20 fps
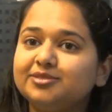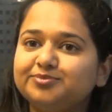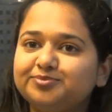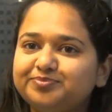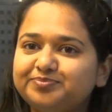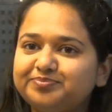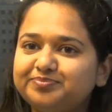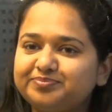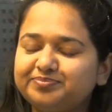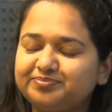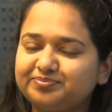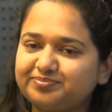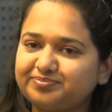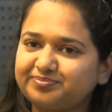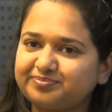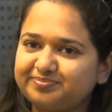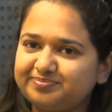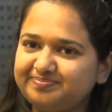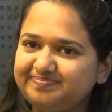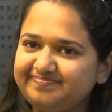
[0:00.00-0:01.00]
So you
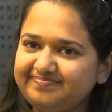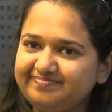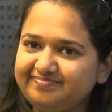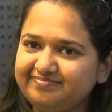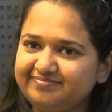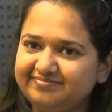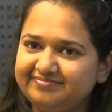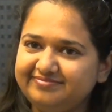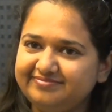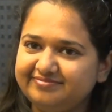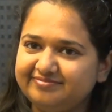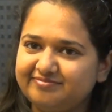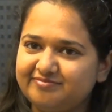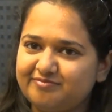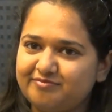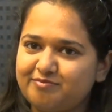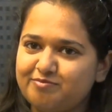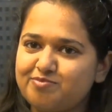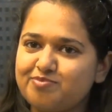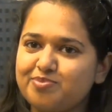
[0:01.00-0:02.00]
are kind of rare
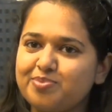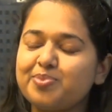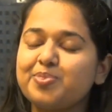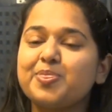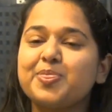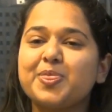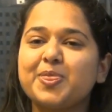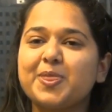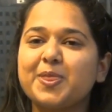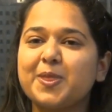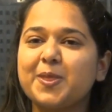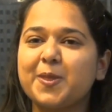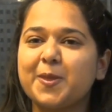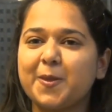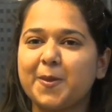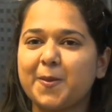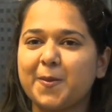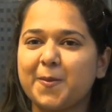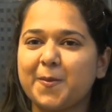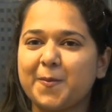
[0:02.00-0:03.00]
person here,
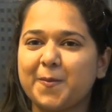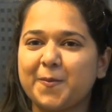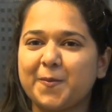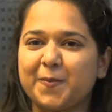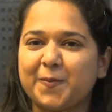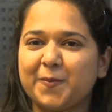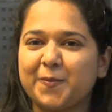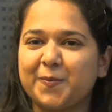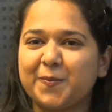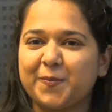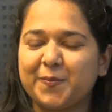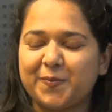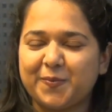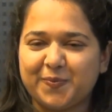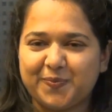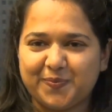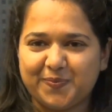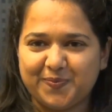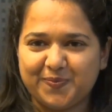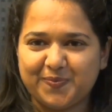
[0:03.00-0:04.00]
because normally
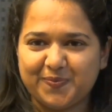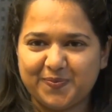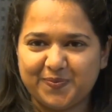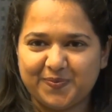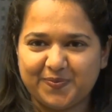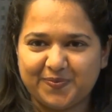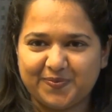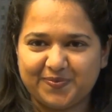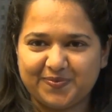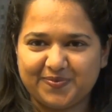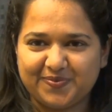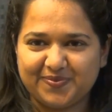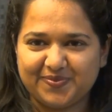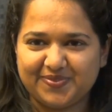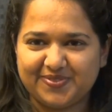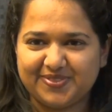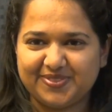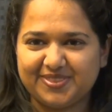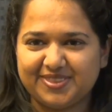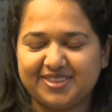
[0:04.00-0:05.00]
our students would
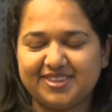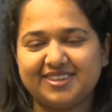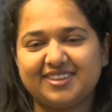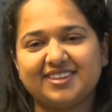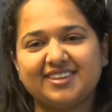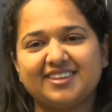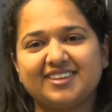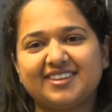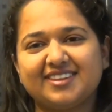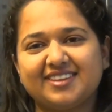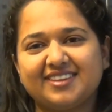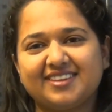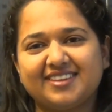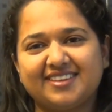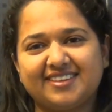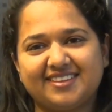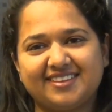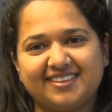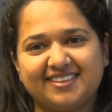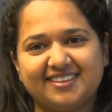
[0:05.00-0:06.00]
come through
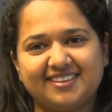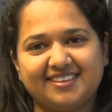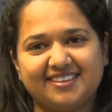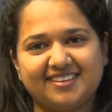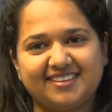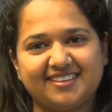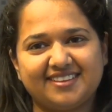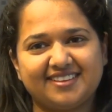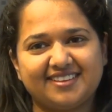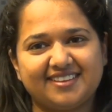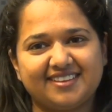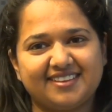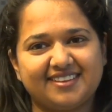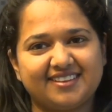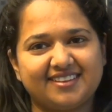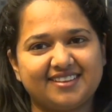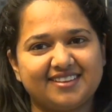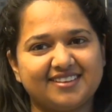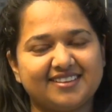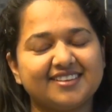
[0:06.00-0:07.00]

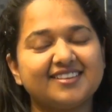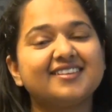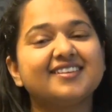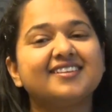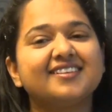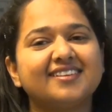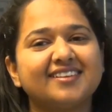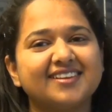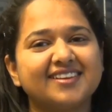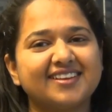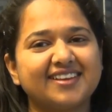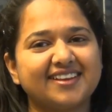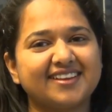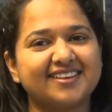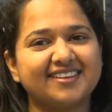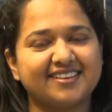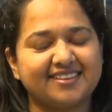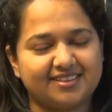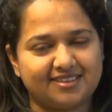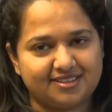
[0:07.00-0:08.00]
connections. They know someone
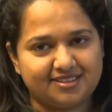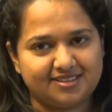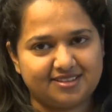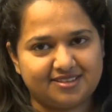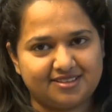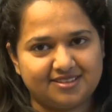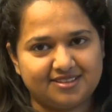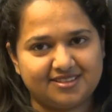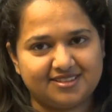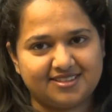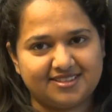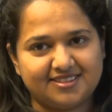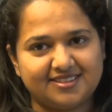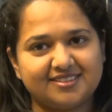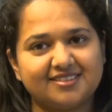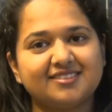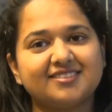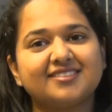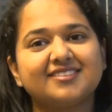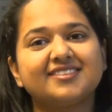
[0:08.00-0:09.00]
who knows
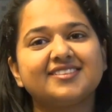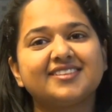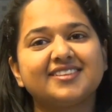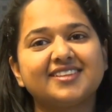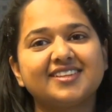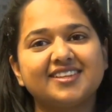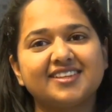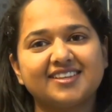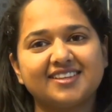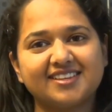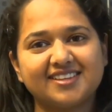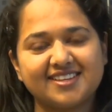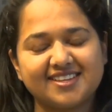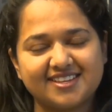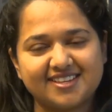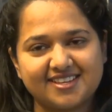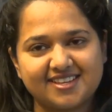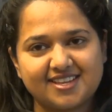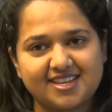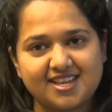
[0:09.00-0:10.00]
someone, just
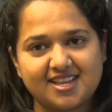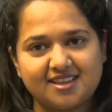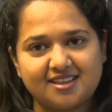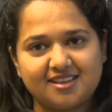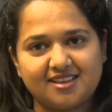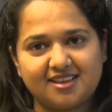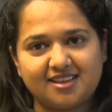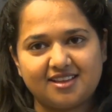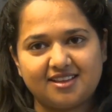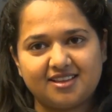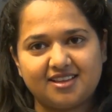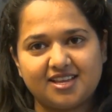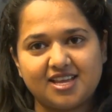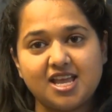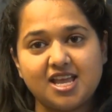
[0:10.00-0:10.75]
word of mouth.